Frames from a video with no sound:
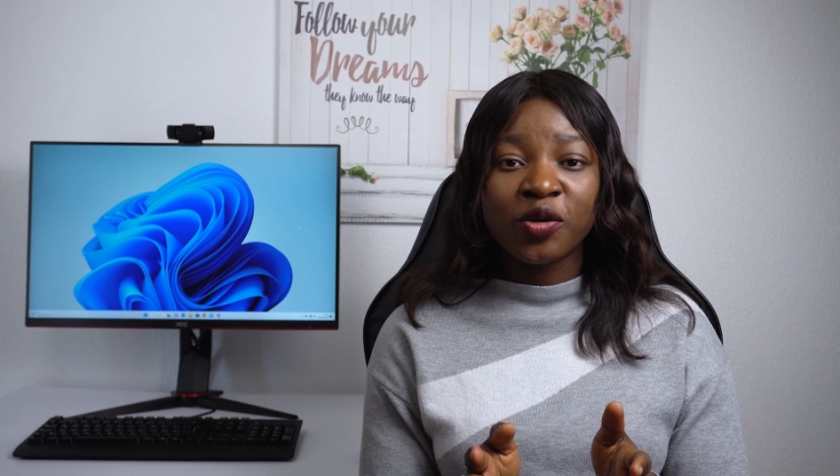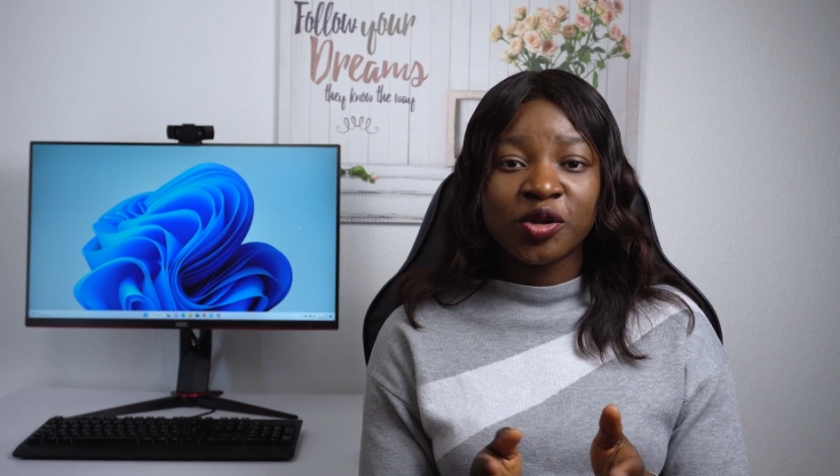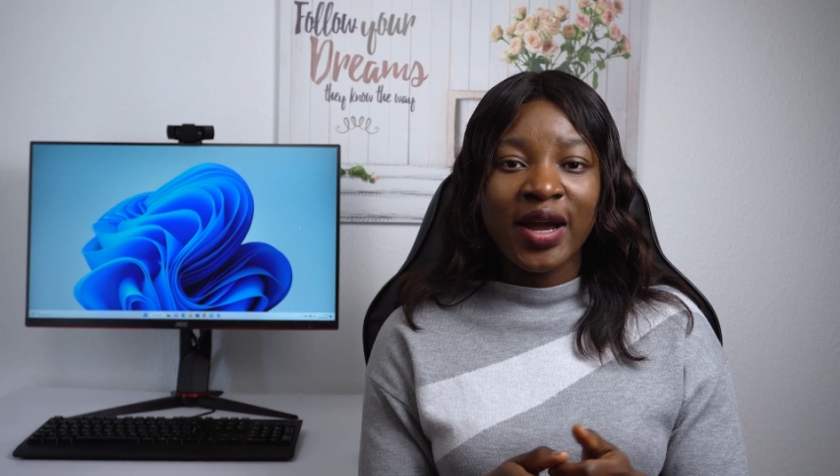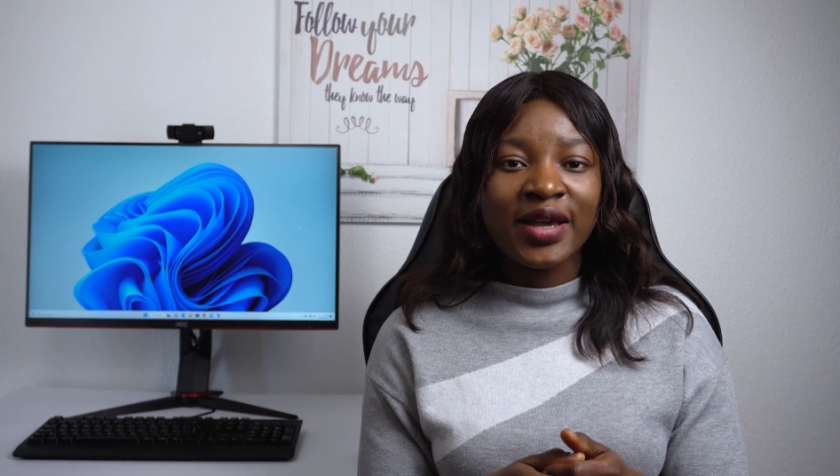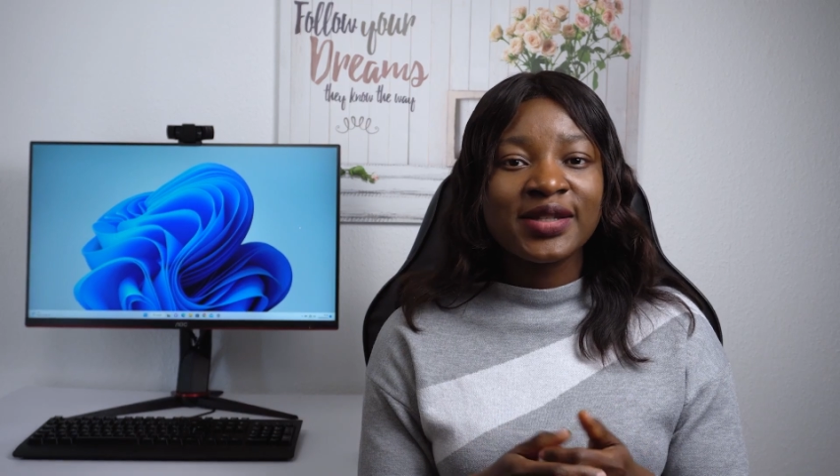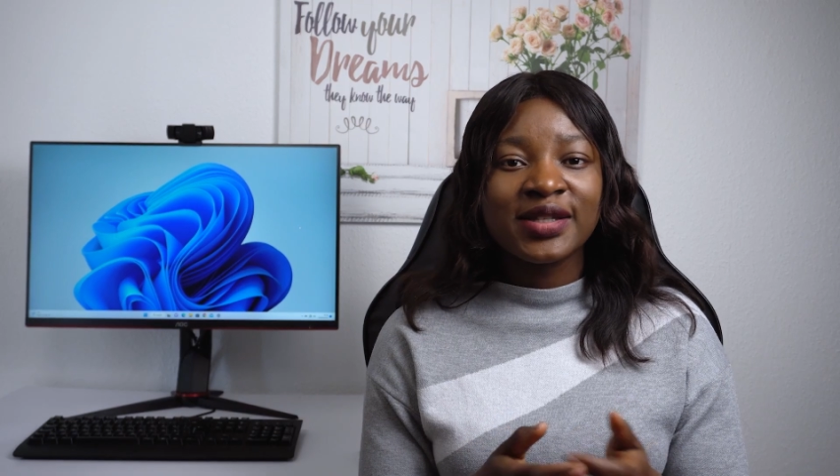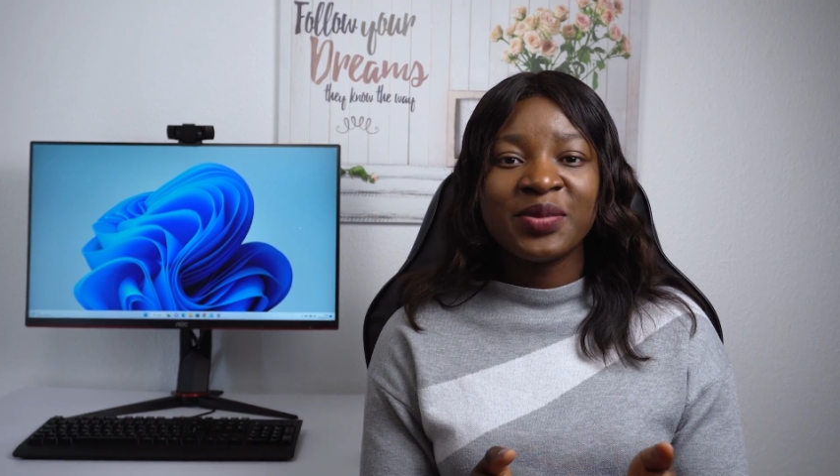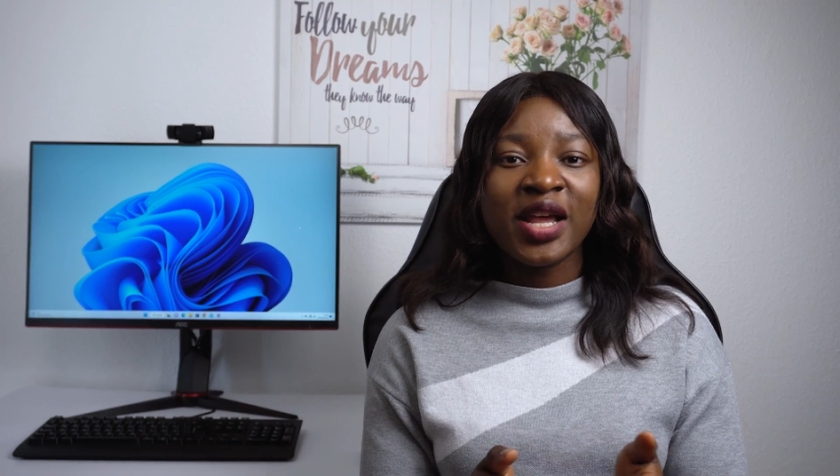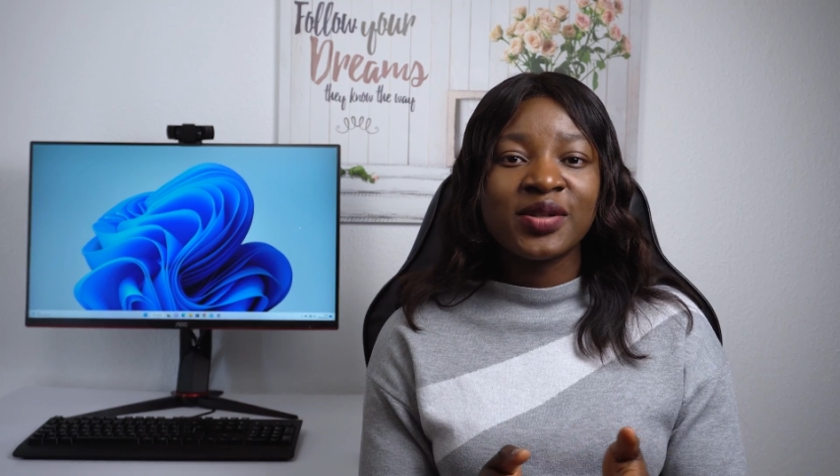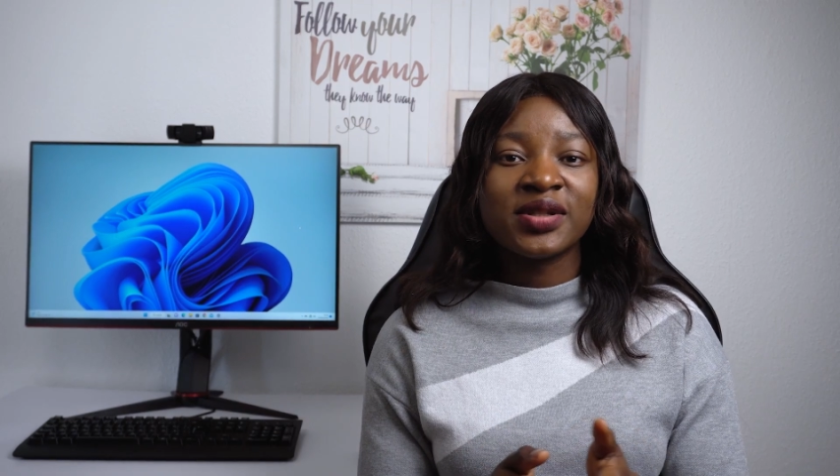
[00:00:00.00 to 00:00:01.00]
Ultra is
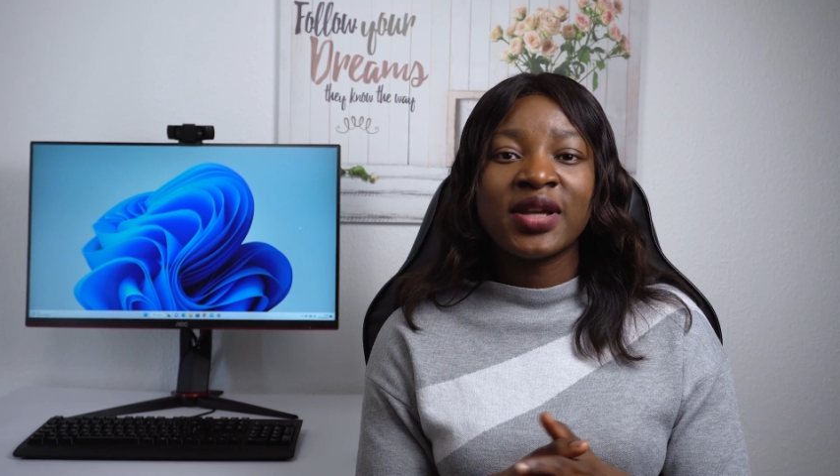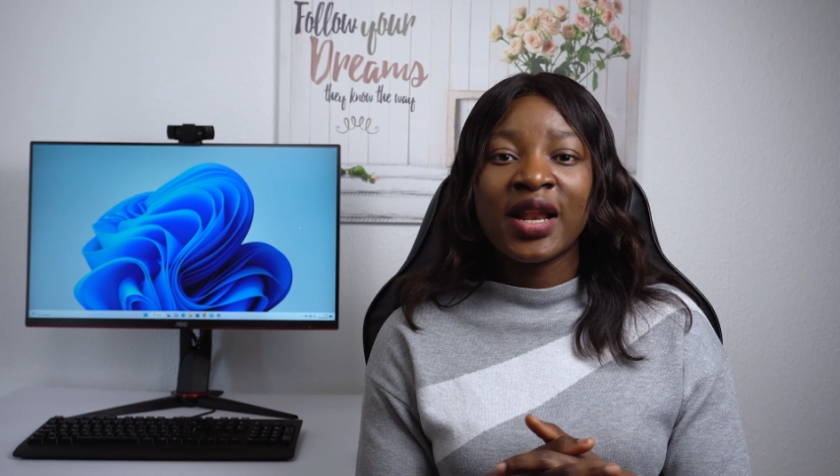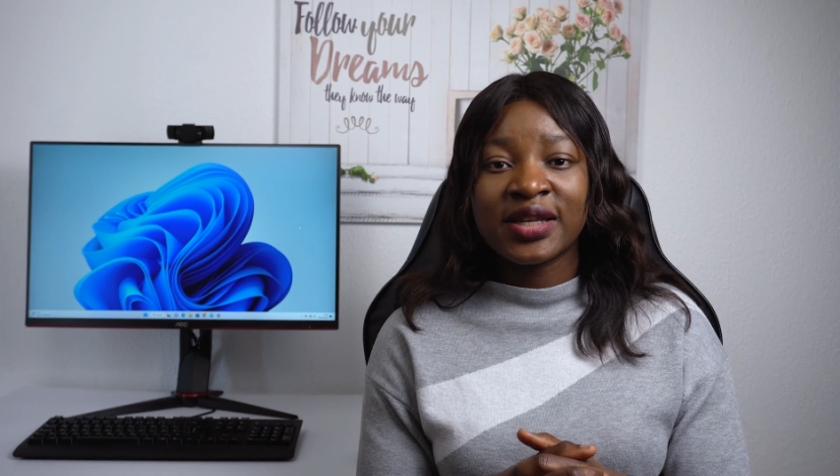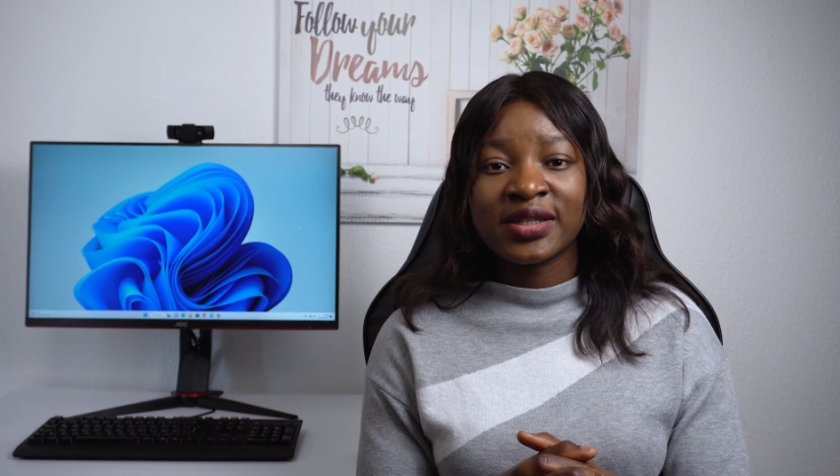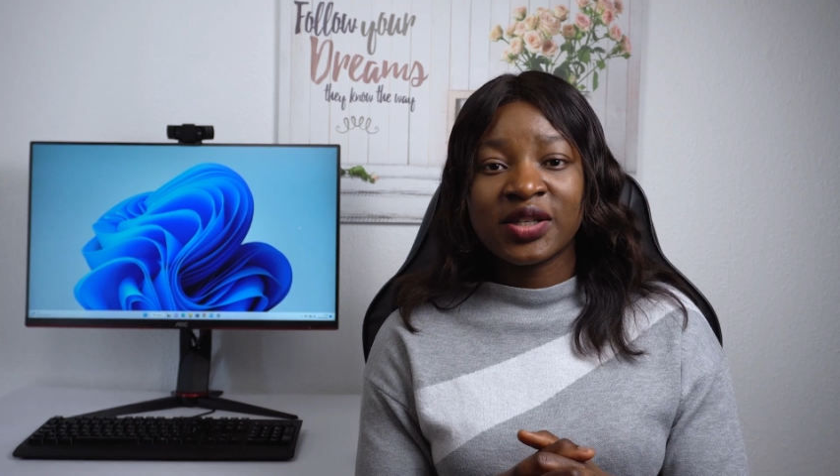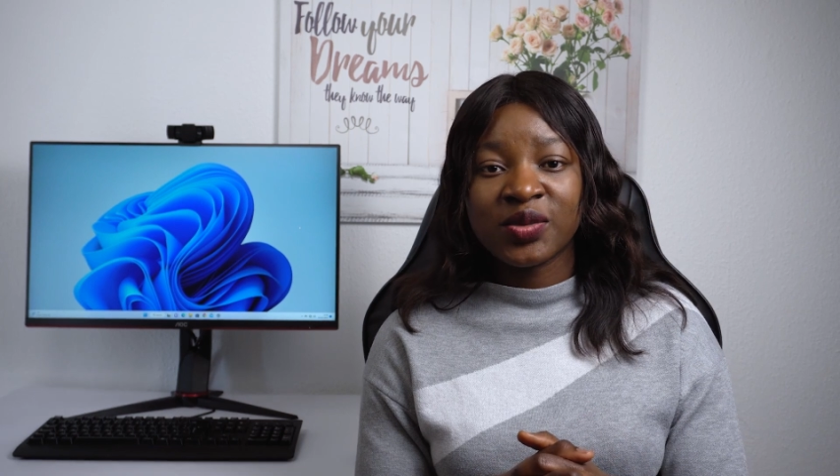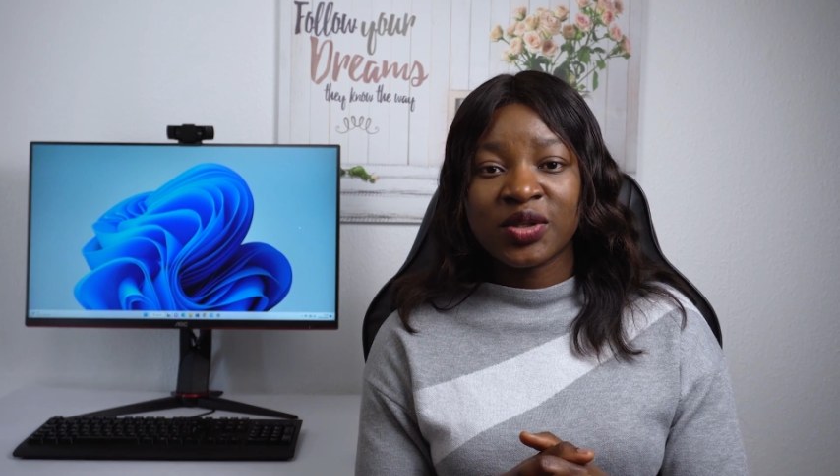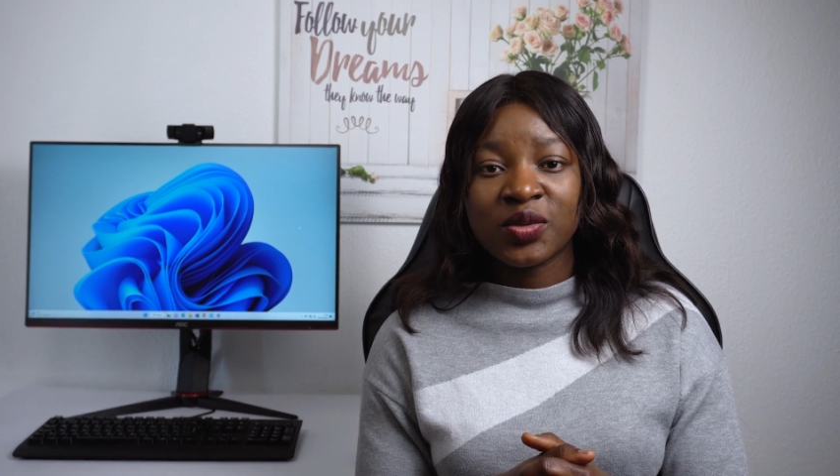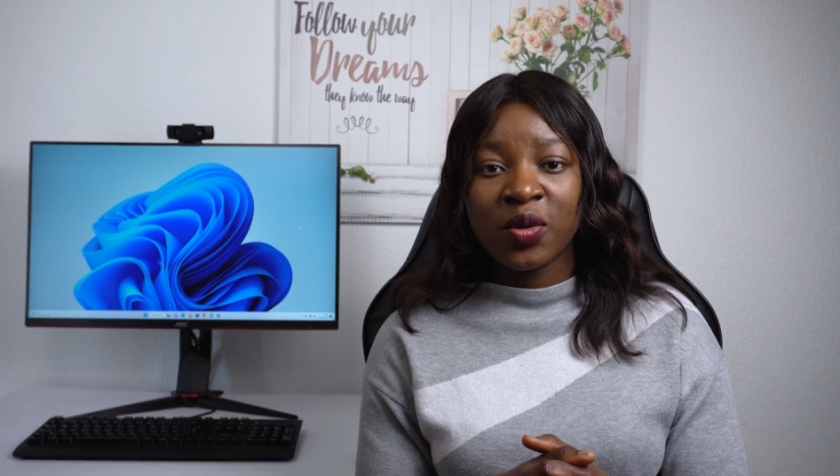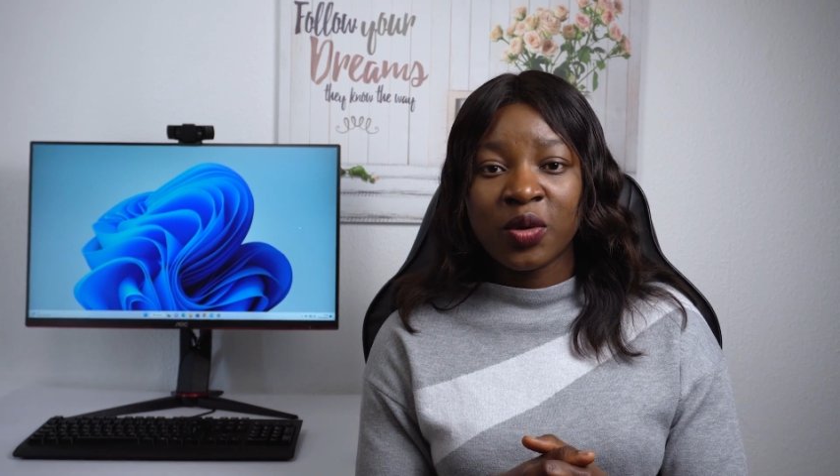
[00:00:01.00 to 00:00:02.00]
similar to the Galaxy
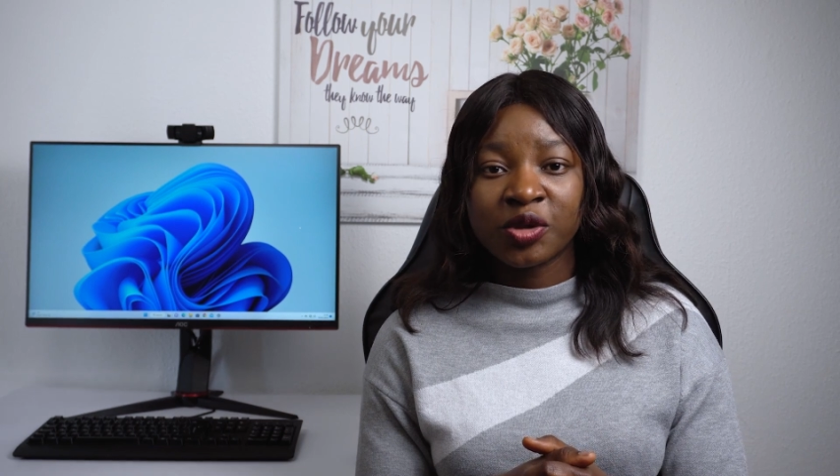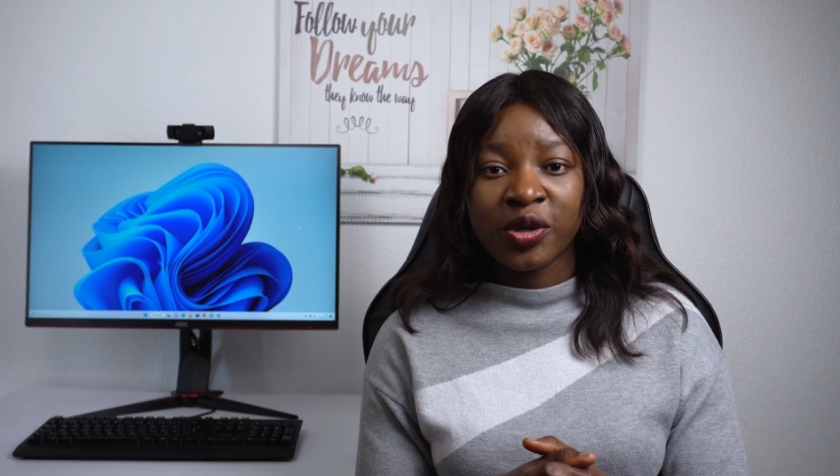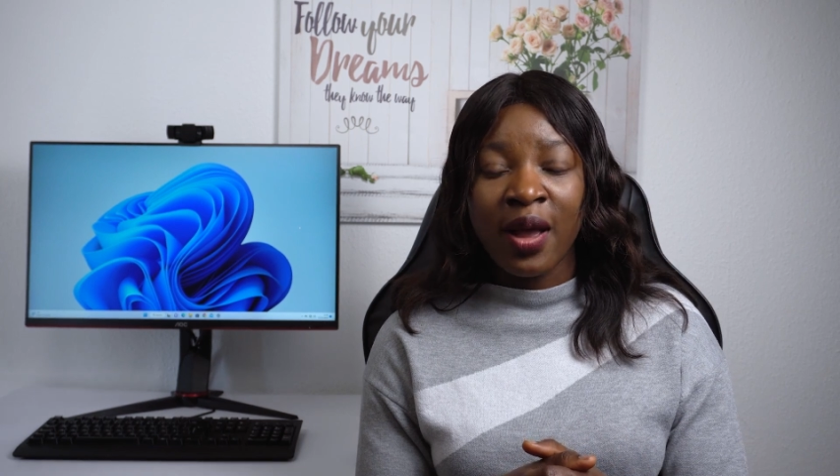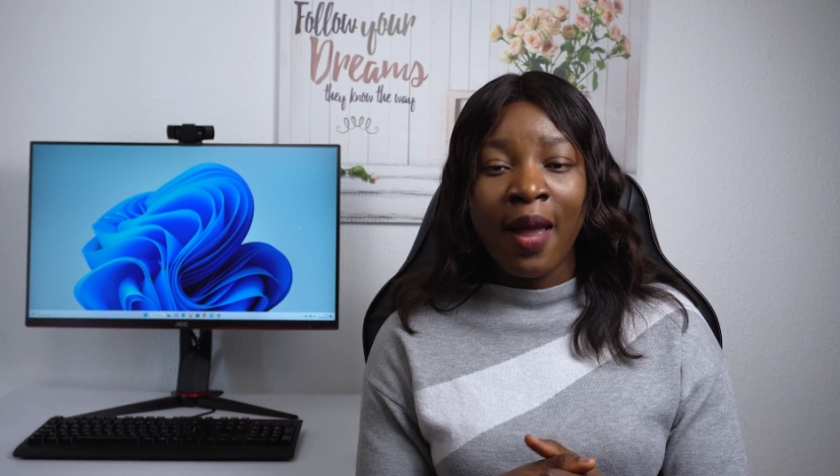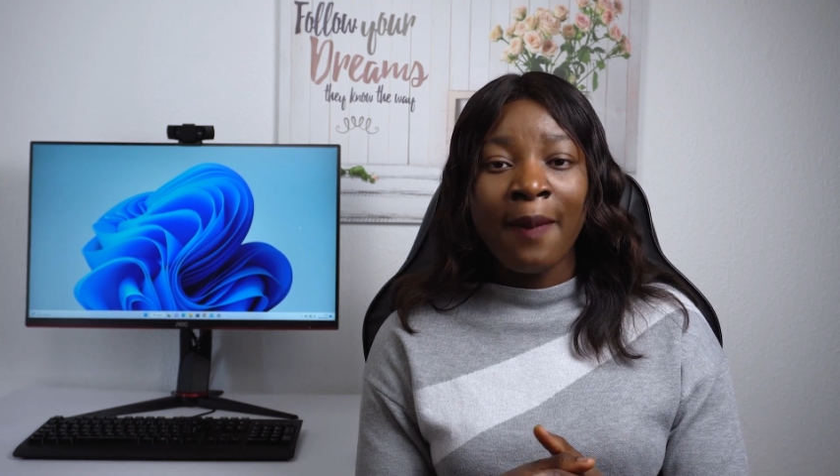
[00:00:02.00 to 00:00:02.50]
S22 Ultra